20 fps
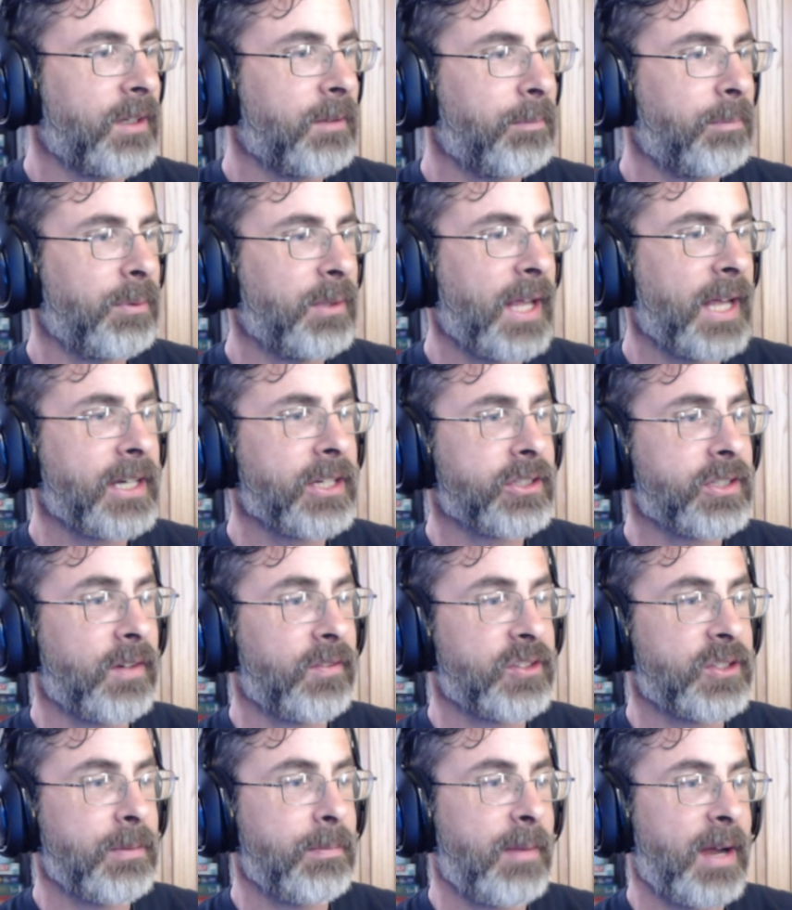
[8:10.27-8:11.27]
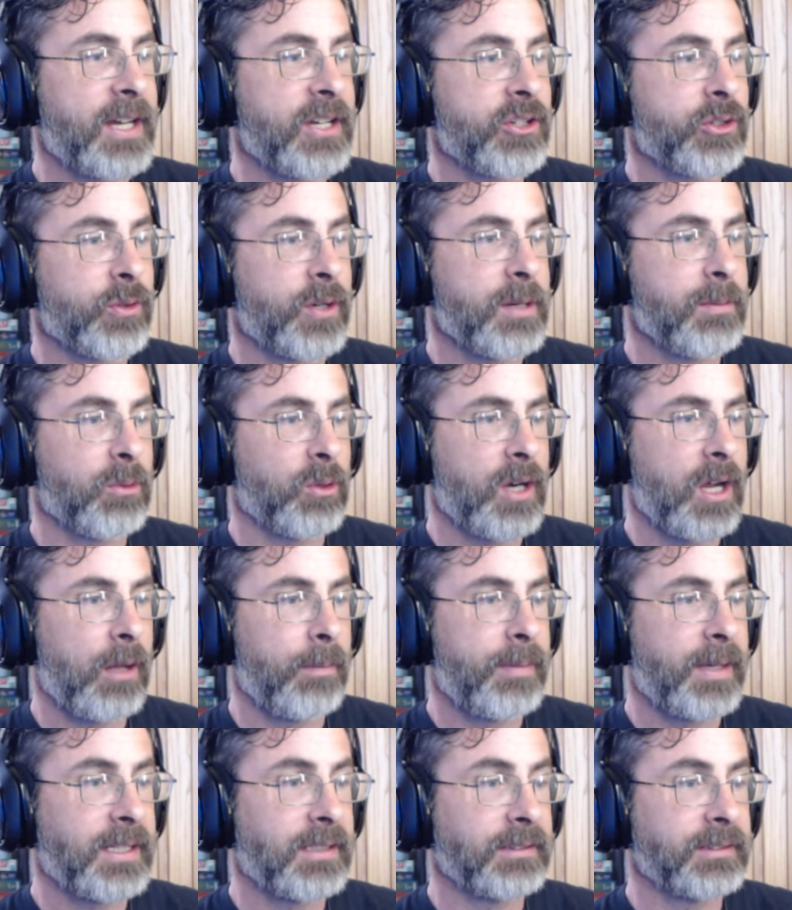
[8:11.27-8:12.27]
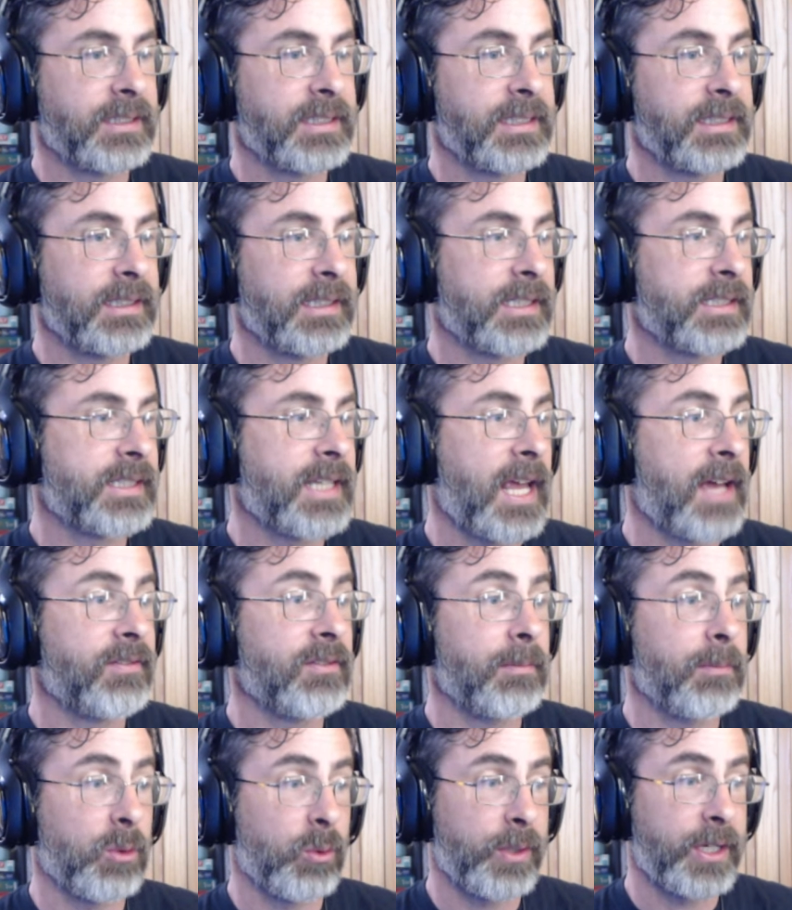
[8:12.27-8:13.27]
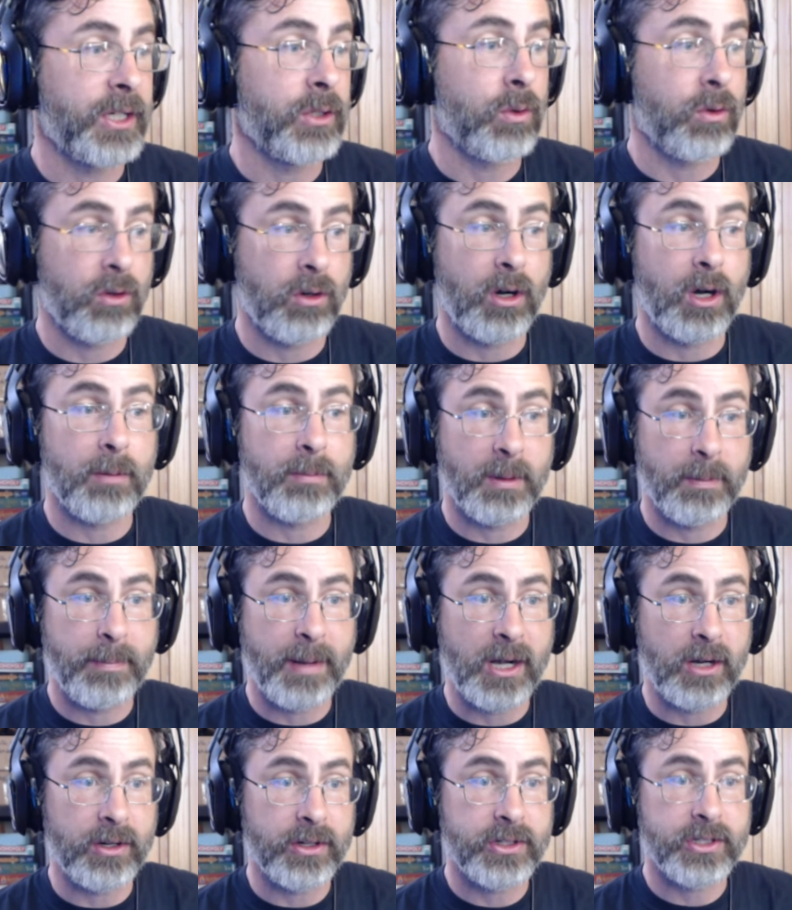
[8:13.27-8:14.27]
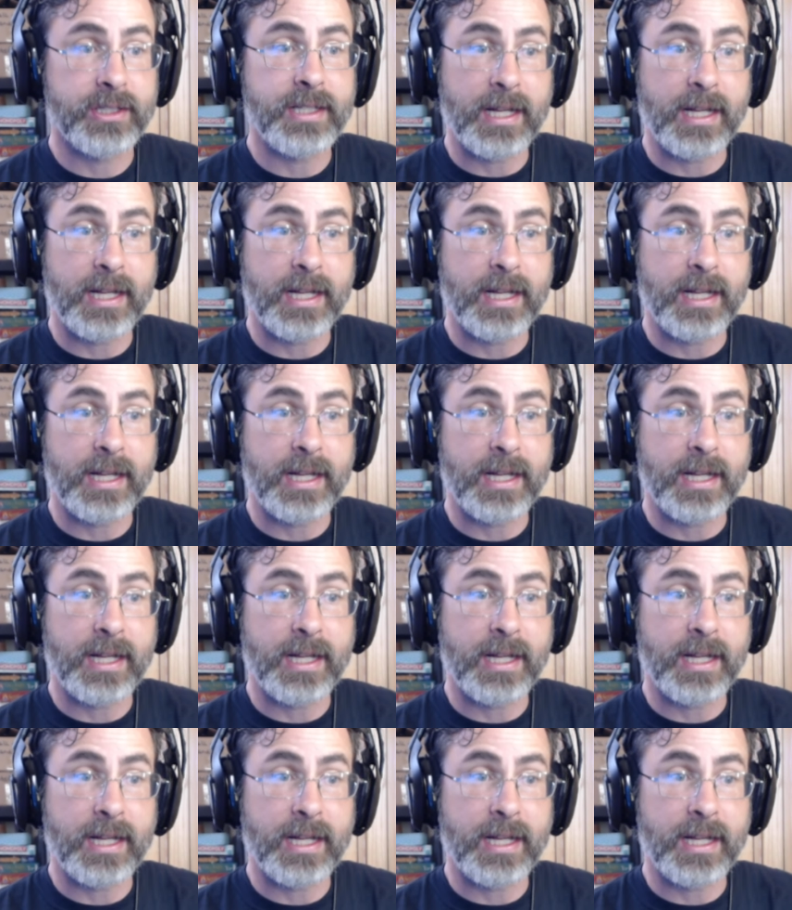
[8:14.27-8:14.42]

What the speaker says: Planet suffers a -20 morale penalty unless they have a marine or armor barracks.